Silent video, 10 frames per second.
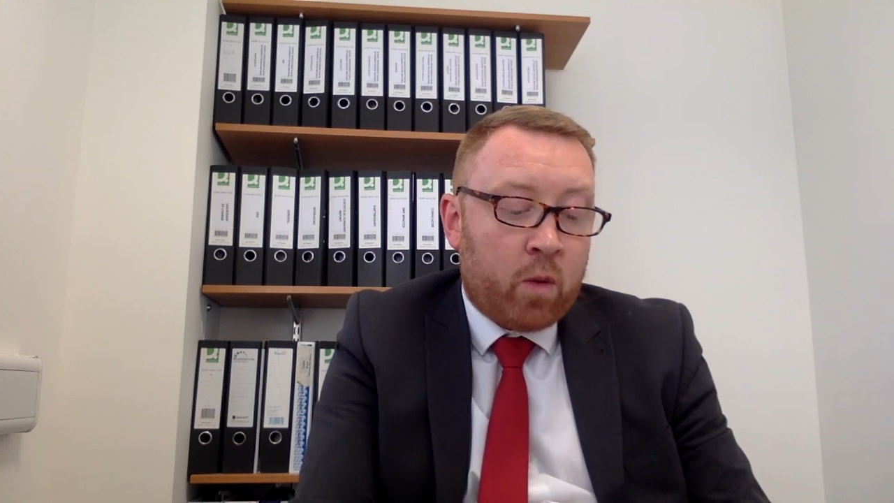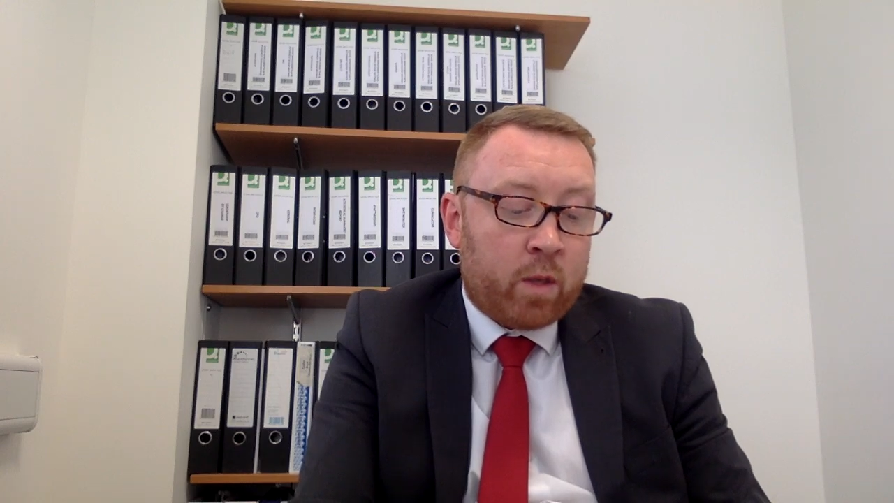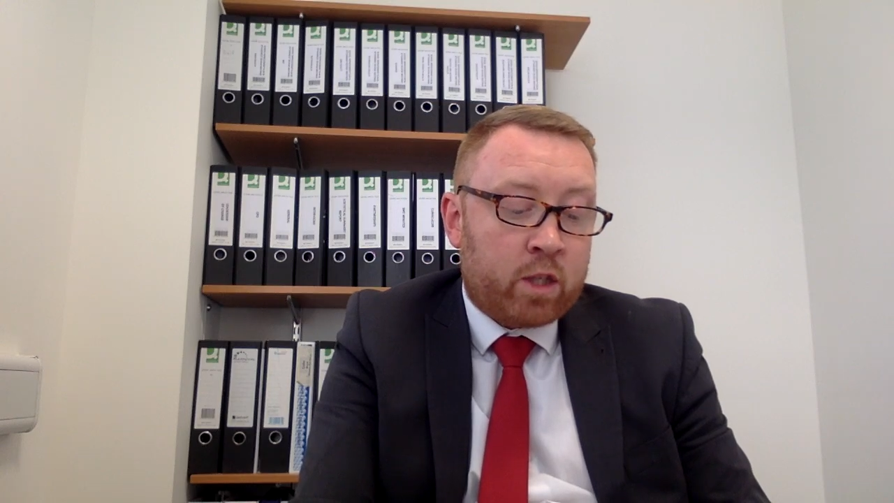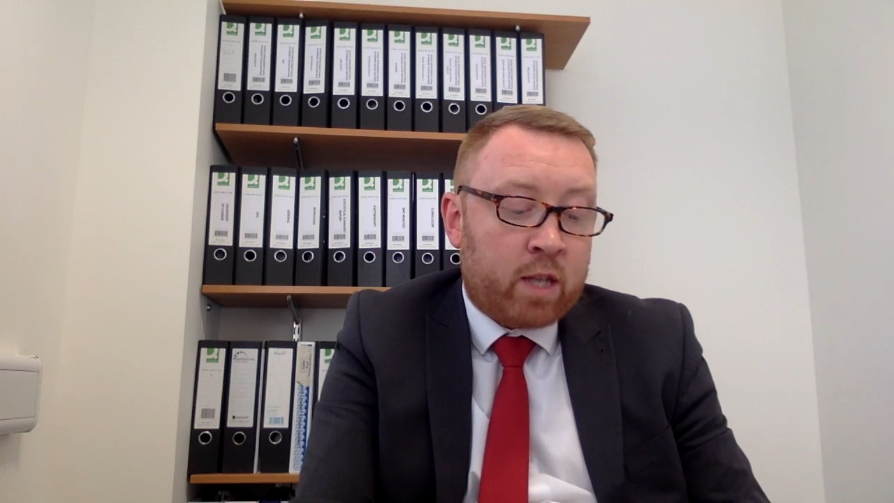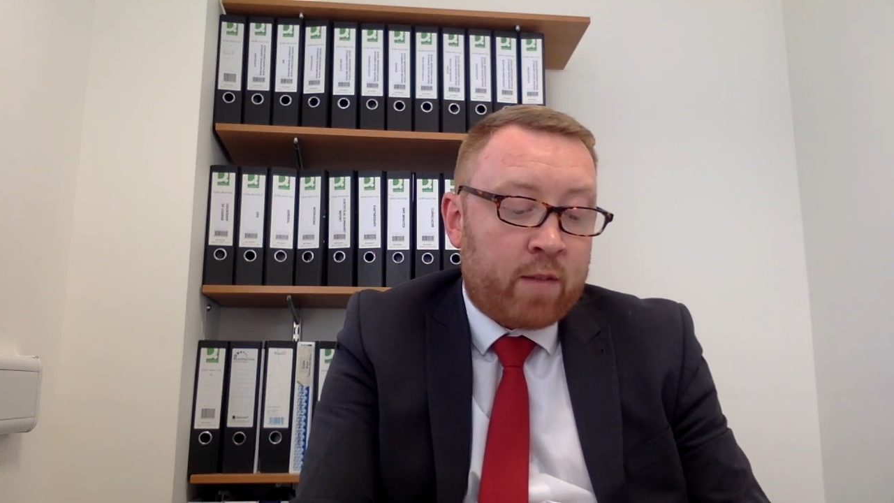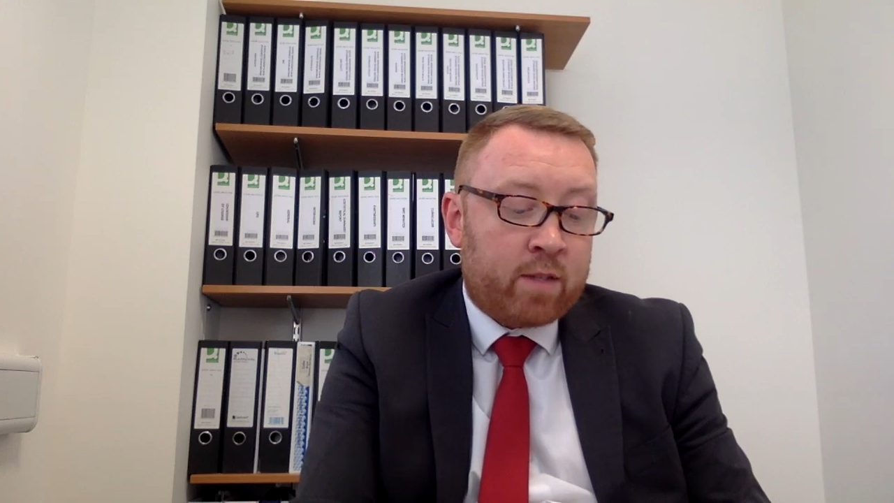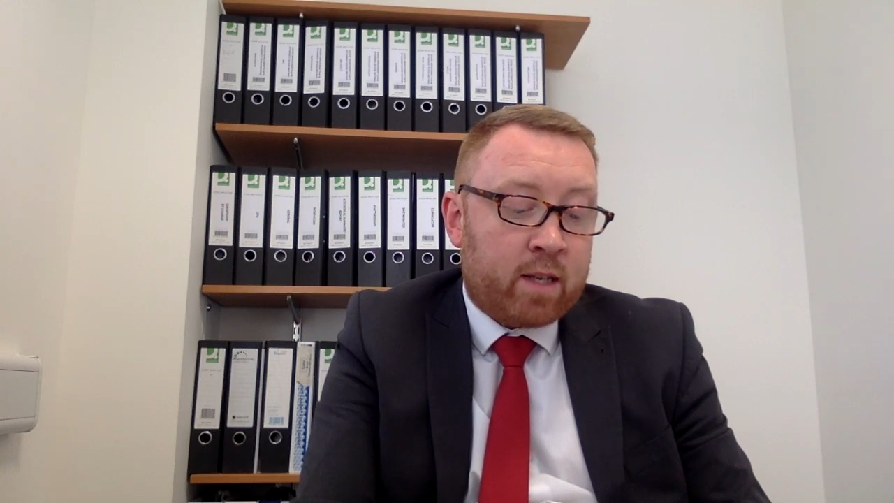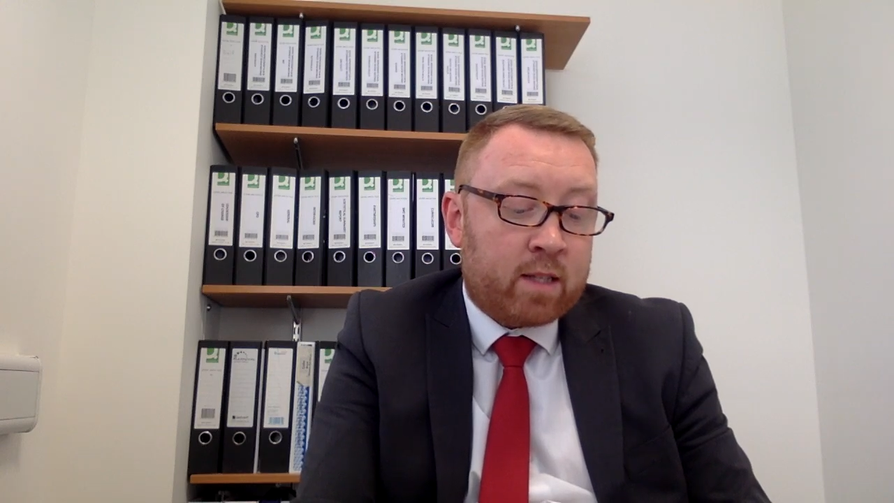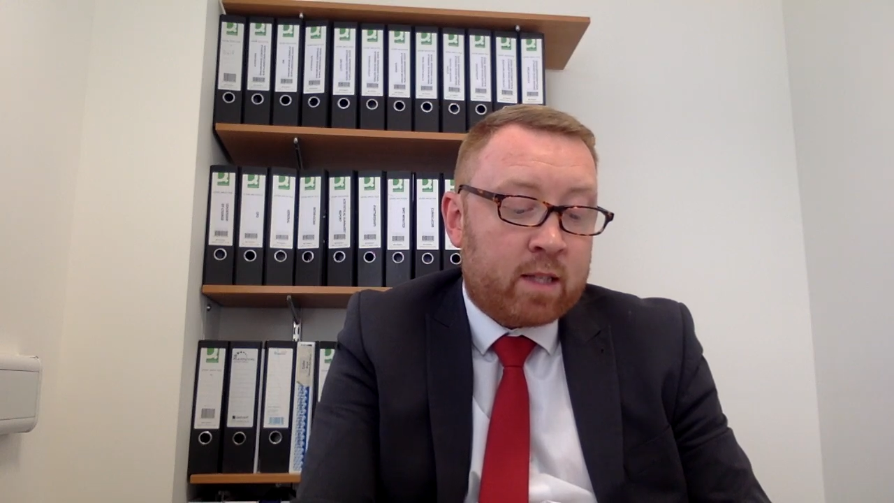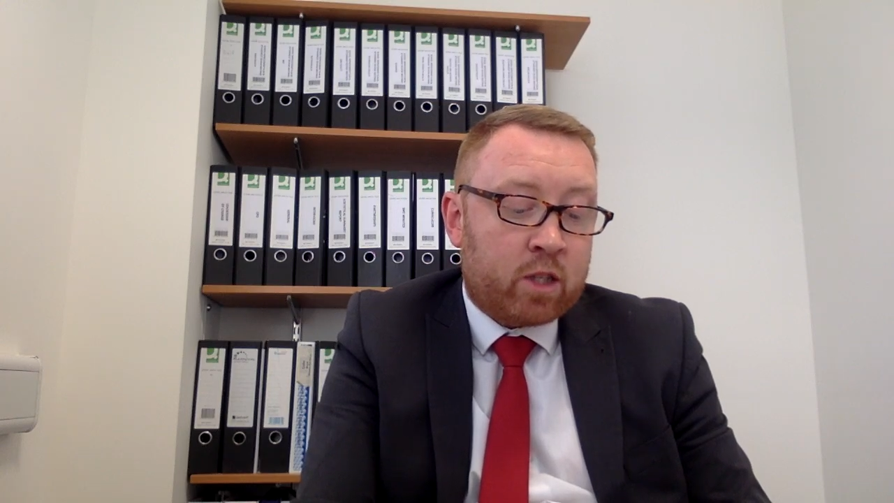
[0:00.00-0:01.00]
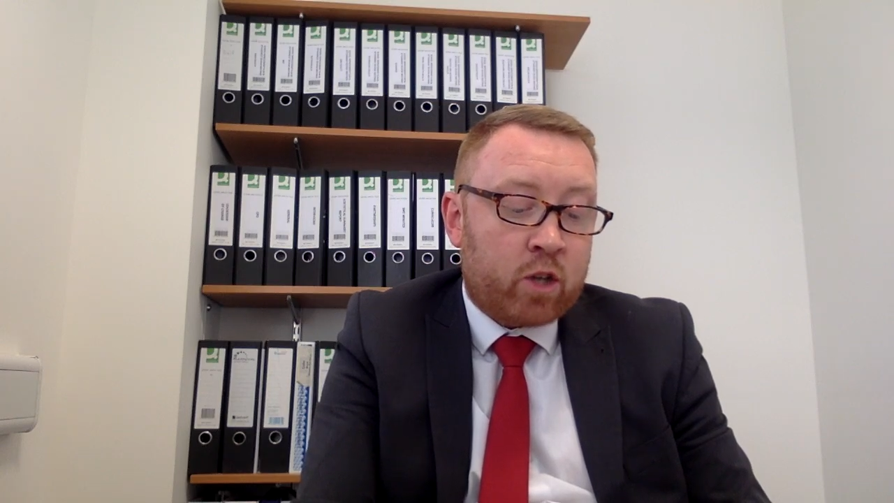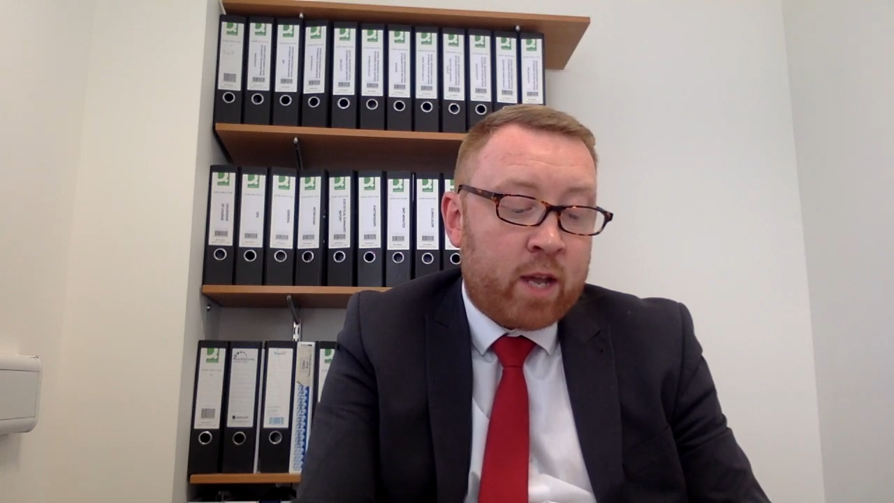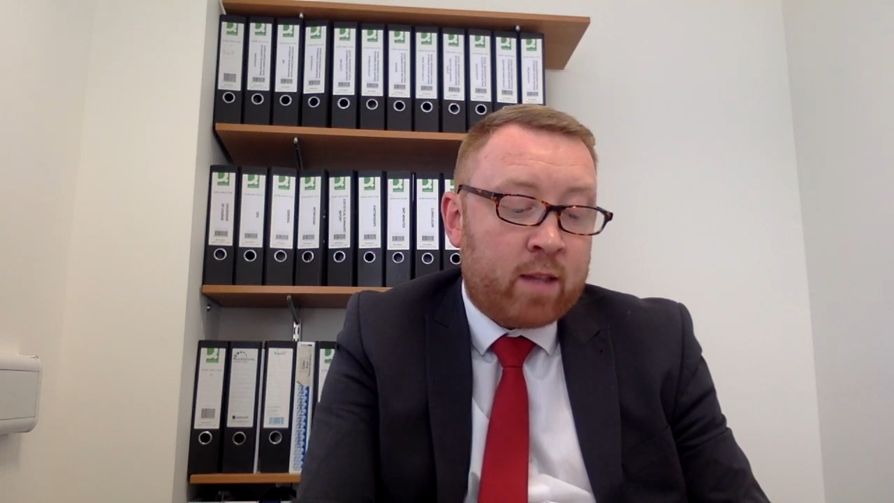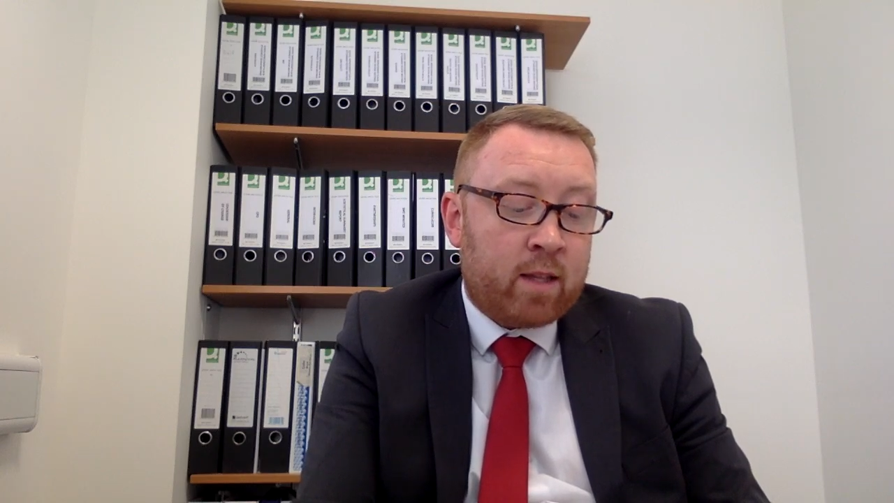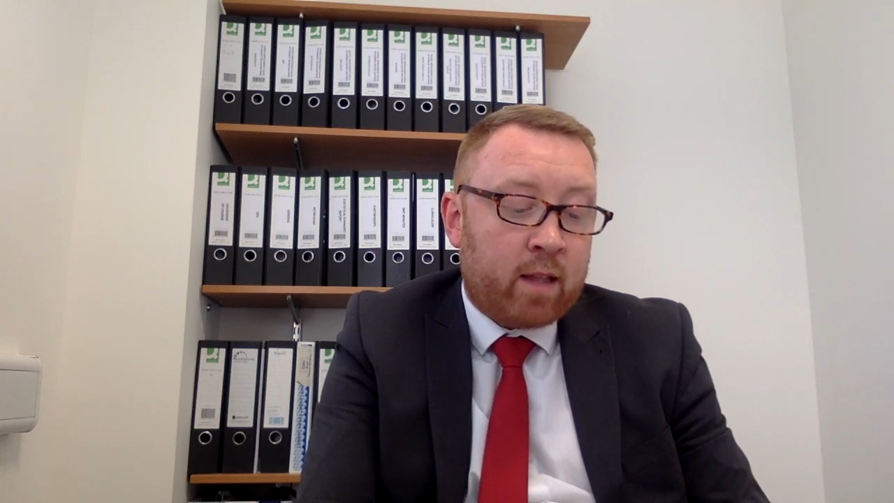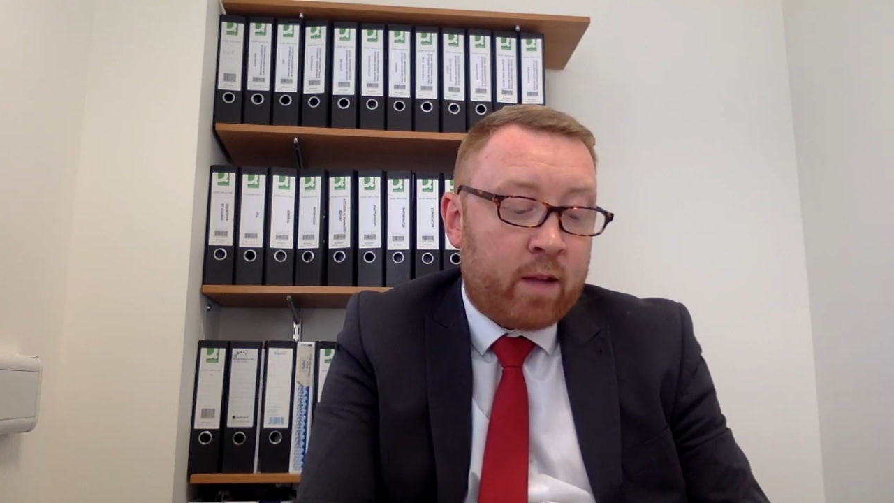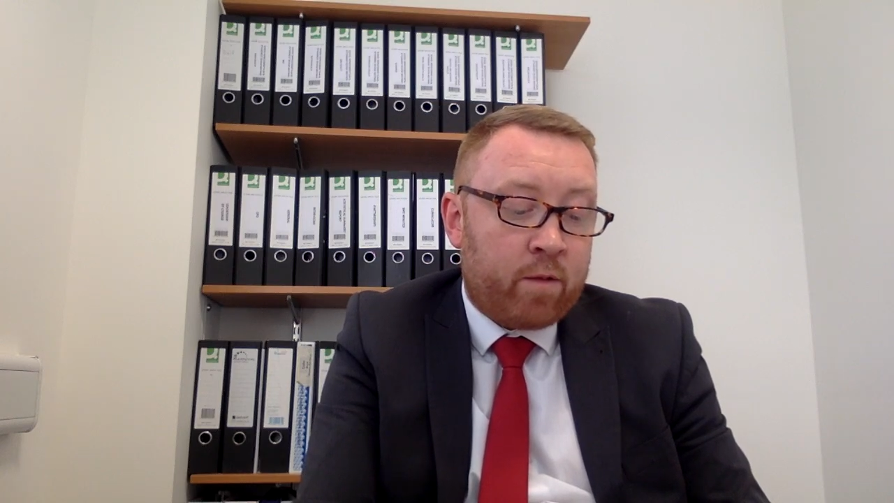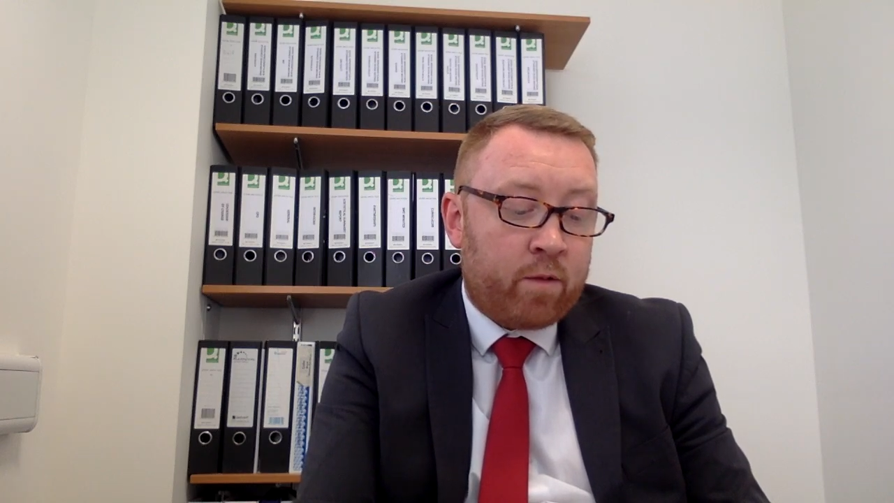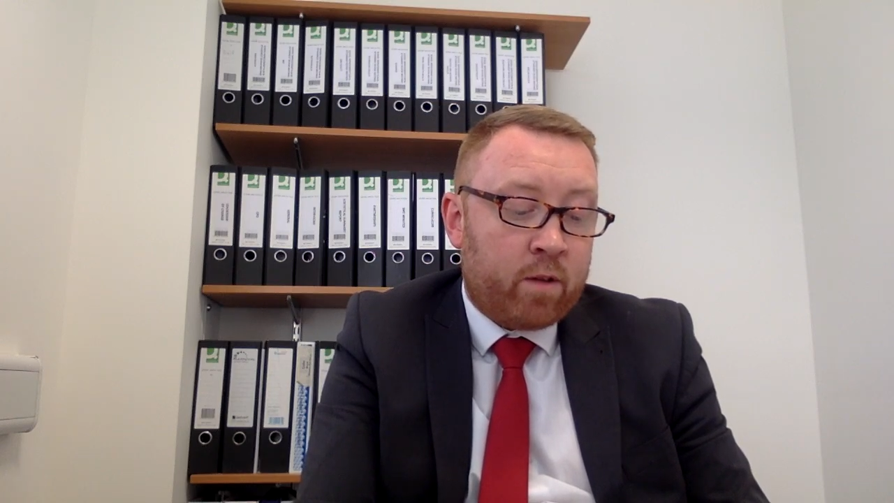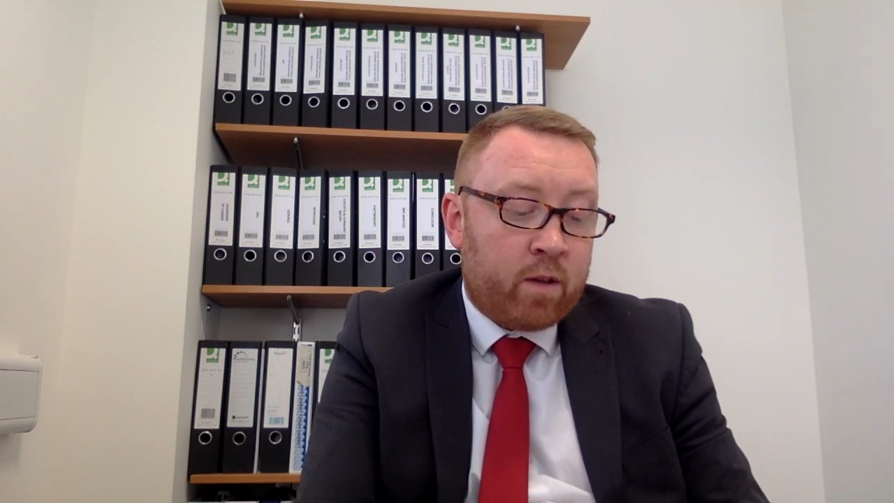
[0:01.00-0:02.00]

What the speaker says: which gives us the strength to live